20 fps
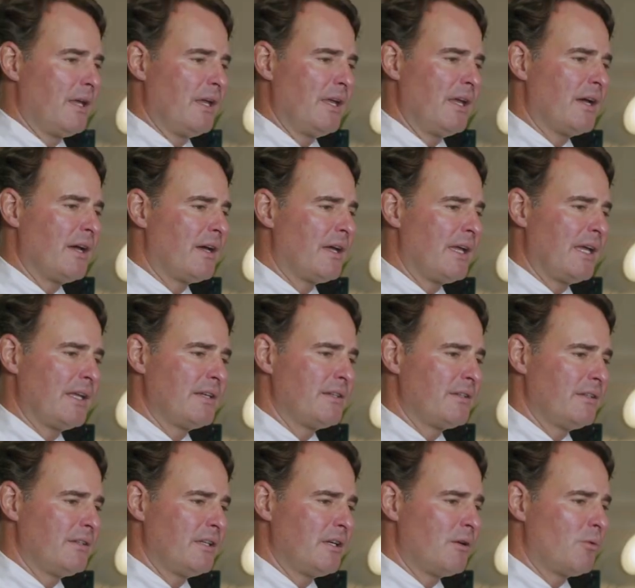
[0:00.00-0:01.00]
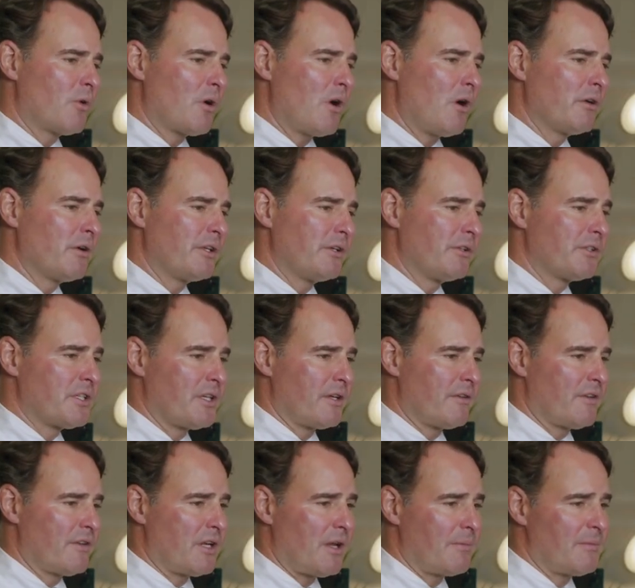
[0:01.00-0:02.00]
Yeah, and you know, we're all guilty
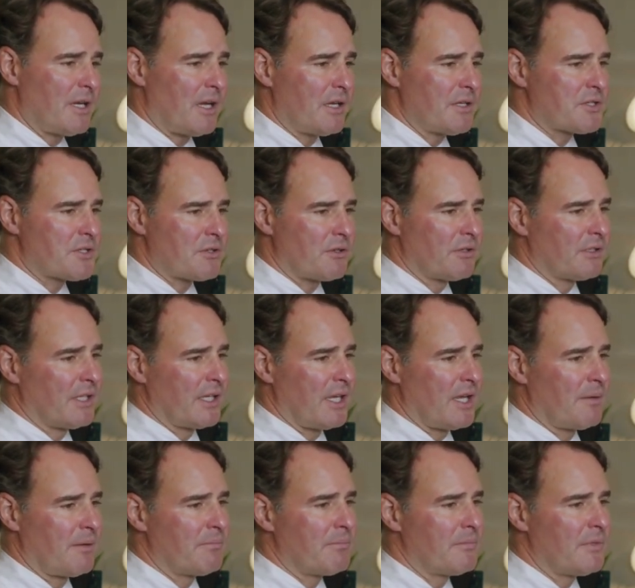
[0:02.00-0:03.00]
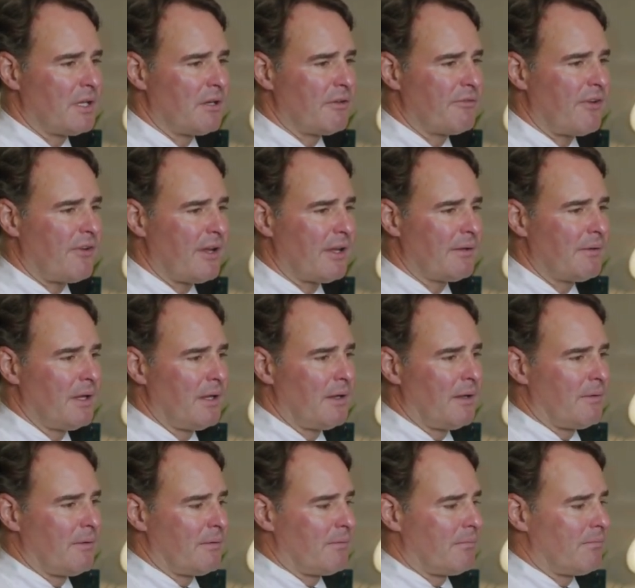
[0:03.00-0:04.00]
of it. I mean, I certainly am. You know, if I
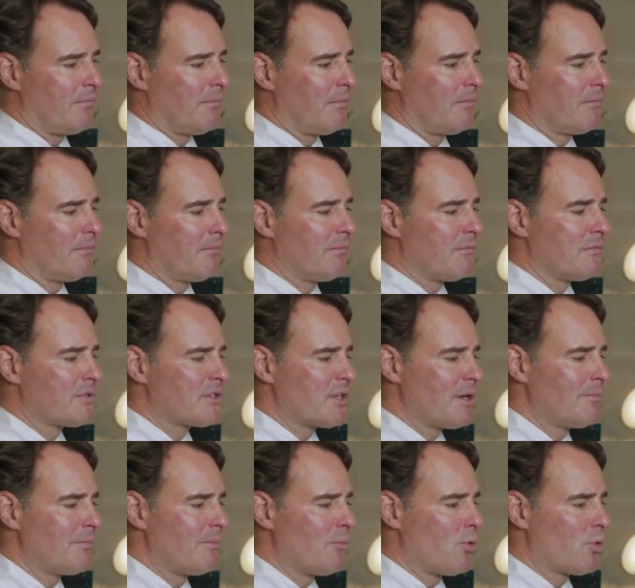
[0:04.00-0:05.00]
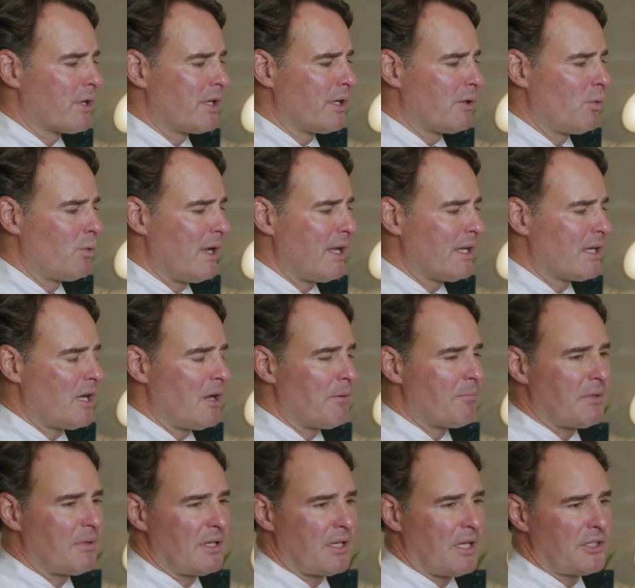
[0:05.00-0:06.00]
some morning wake
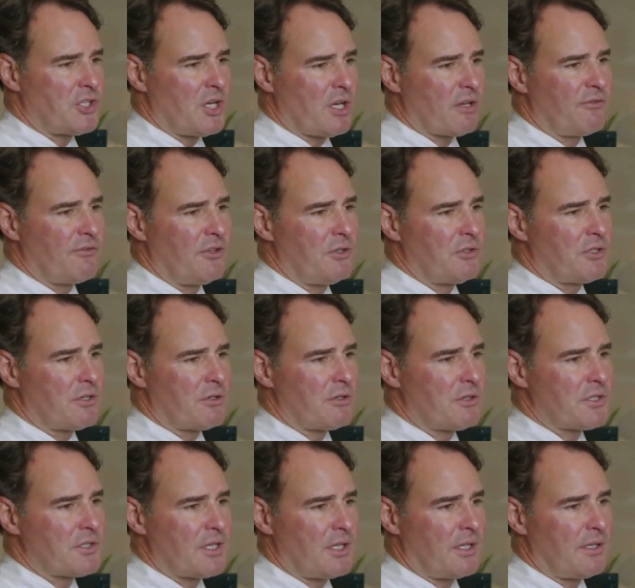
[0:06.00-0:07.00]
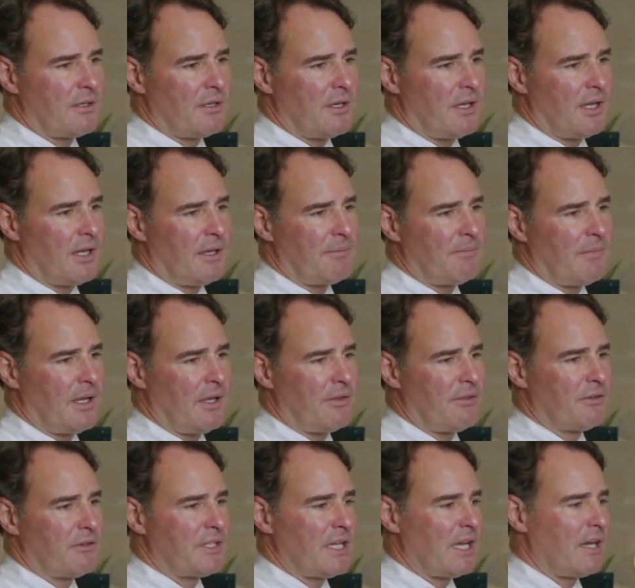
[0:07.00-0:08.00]
up and I check futures and
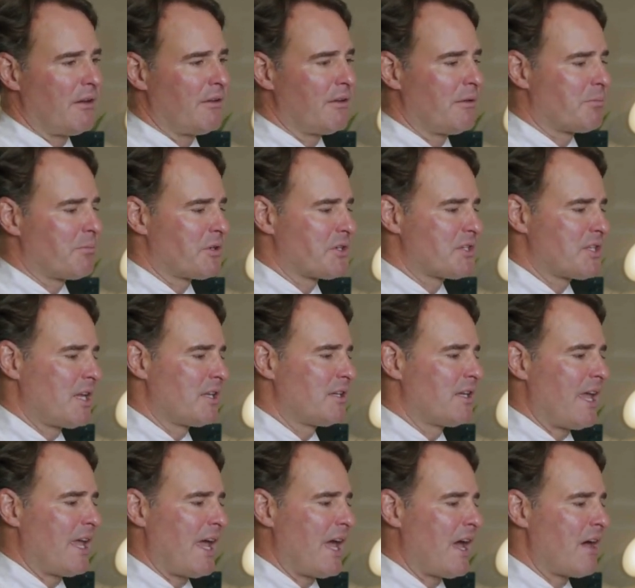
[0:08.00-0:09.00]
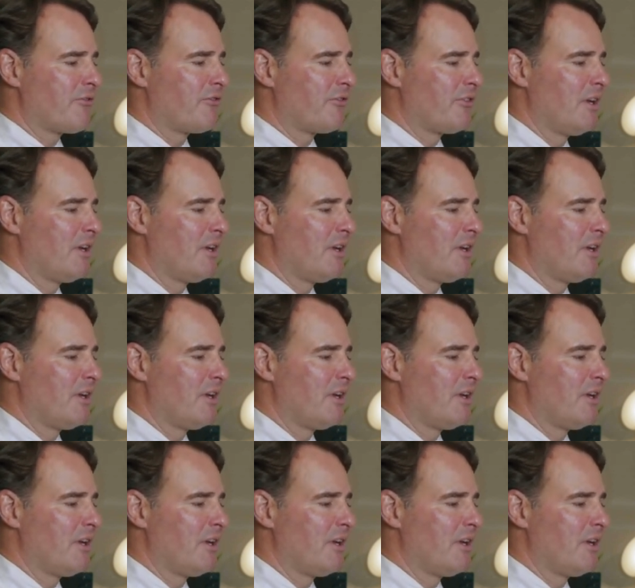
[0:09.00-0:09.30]
they're down 1.5%,